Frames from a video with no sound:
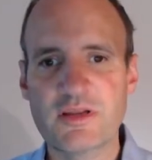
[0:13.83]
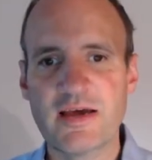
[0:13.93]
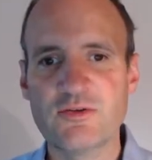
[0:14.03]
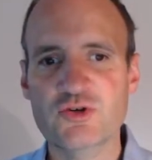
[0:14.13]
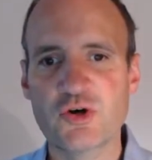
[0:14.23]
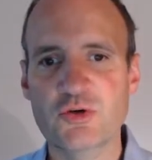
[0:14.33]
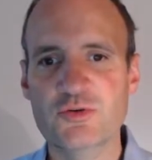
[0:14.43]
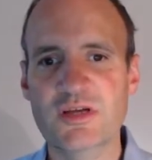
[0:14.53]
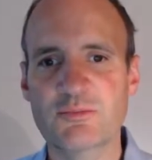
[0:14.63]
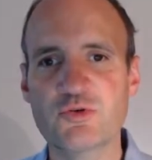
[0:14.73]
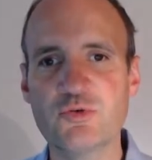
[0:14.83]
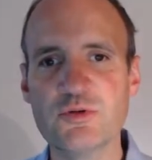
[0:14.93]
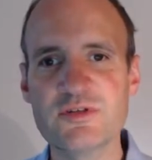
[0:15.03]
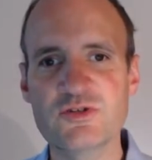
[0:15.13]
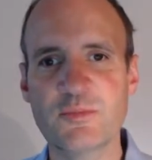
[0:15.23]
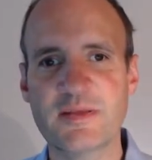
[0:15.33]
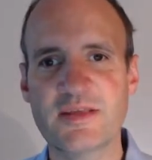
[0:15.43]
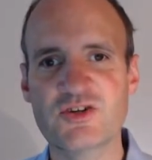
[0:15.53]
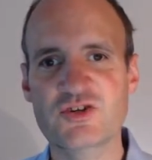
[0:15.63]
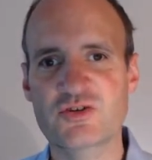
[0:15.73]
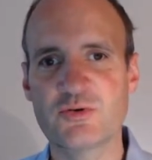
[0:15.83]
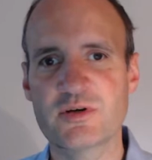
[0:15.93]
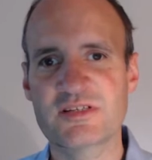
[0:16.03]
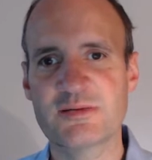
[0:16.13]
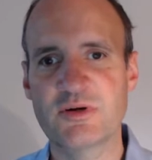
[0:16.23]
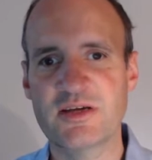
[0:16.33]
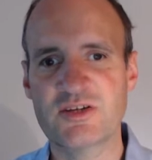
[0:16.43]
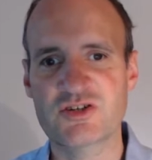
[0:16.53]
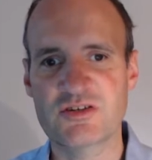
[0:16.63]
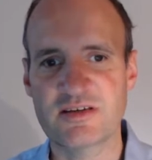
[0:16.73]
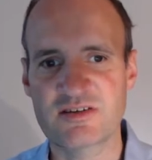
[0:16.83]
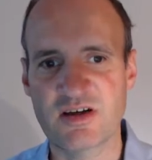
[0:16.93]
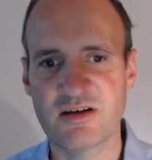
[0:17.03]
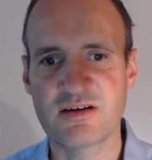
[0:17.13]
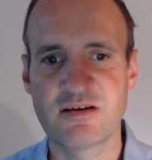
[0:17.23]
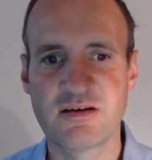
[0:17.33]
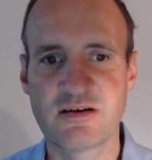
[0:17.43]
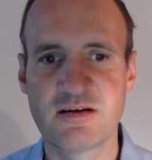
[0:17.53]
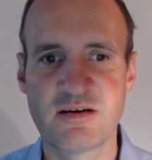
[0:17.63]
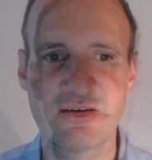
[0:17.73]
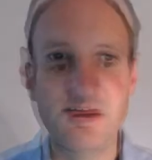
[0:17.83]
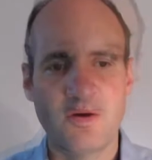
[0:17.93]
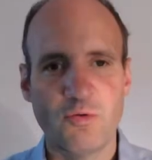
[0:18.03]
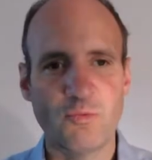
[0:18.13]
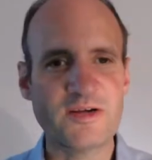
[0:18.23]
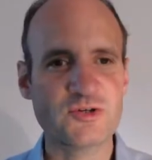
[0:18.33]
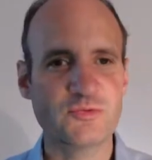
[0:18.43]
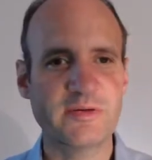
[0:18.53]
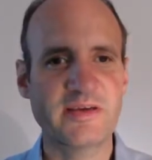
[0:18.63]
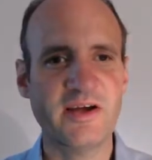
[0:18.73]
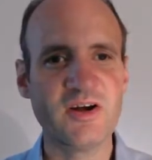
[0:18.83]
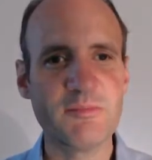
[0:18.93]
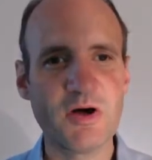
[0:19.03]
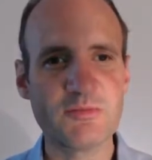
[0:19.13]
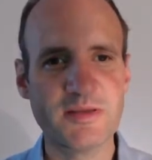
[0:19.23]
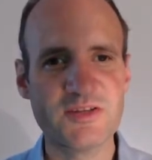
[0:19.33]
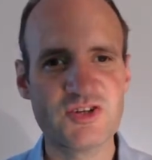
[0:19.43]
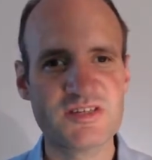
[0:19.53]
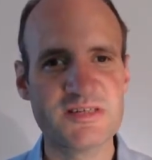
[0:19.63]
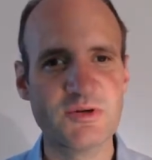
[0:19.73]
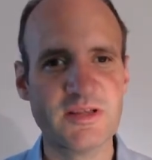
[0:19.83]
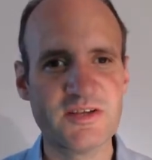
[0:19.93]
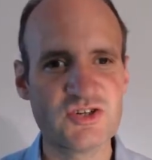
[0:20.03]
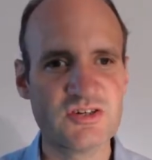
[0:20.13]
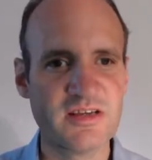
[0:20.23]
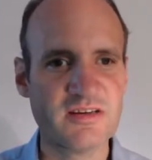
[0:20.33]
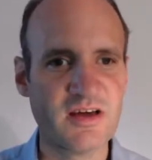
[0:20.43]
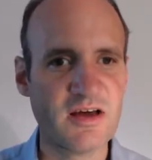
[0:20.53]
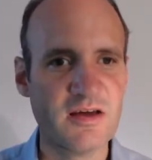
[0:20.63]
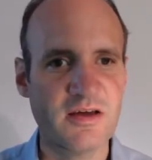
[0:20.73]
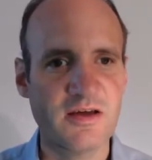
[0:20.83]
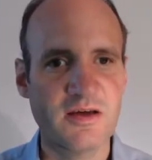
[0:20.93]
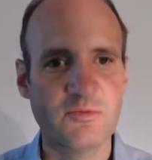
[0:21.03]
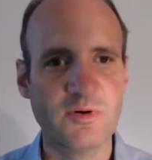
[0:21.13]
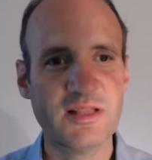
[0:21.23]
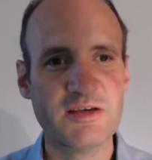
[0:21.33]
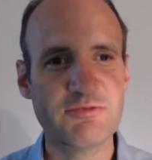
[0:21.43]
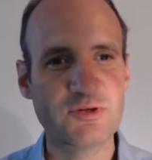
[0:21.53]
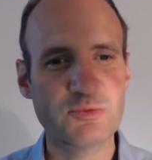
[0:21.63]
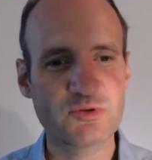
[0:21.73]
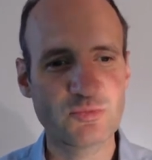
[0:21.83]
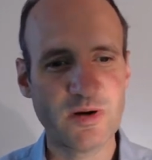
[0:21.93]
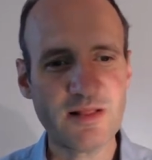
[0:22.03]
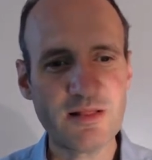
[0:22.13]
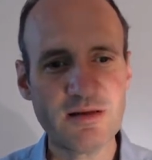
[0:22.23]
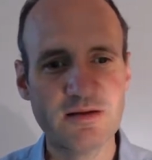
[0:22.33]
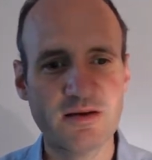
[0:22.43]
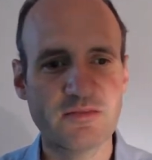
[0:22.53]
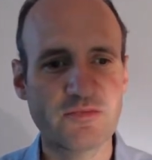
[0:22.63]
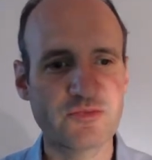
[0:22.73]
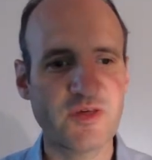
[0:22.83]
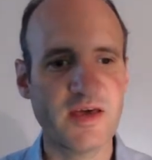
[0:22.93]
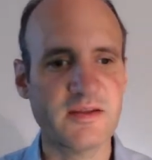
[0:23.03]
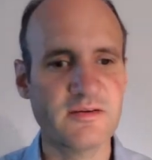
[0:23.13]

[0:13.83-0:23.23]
to show you some tools to manage your simulation data. Why should we care about managing simulation data? Well, if we do it well, then